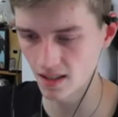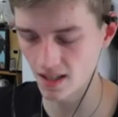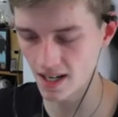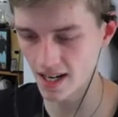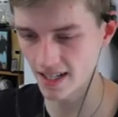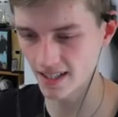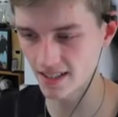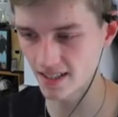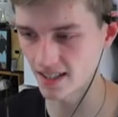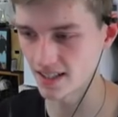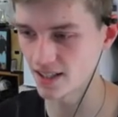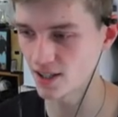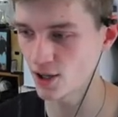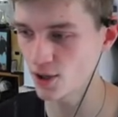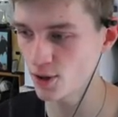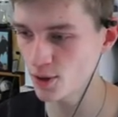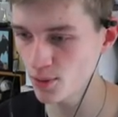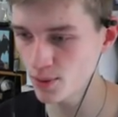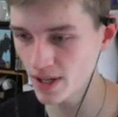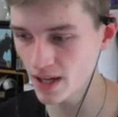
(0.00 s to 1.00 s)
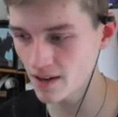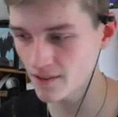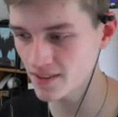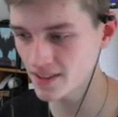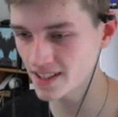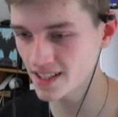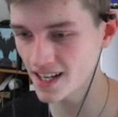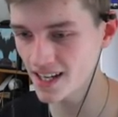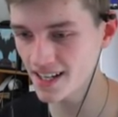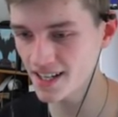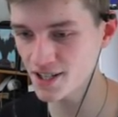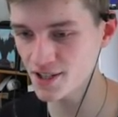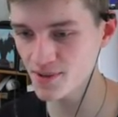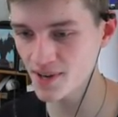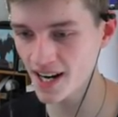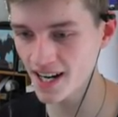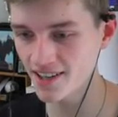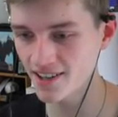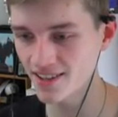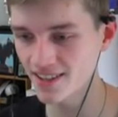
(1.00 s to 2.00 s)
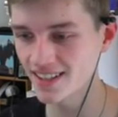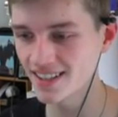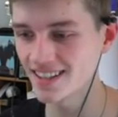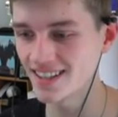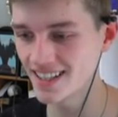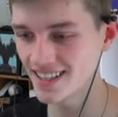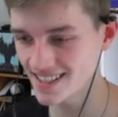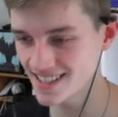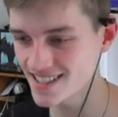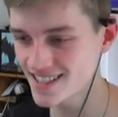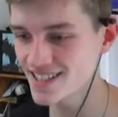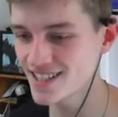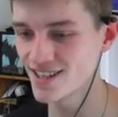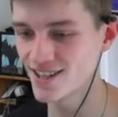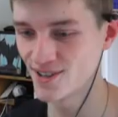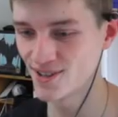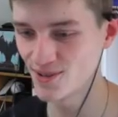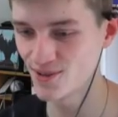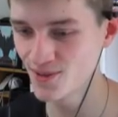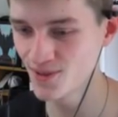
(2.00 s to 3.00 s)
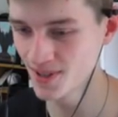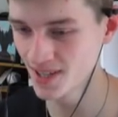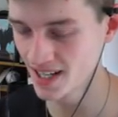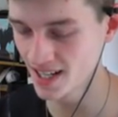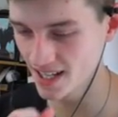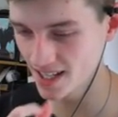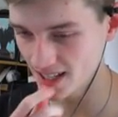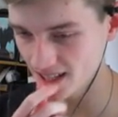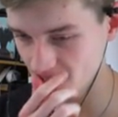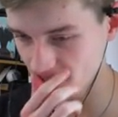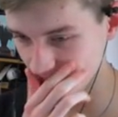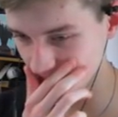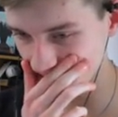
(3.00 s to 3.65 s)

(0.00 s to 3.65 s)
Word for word: Alright then. Oh, we have a Danish rider. Let's go. Is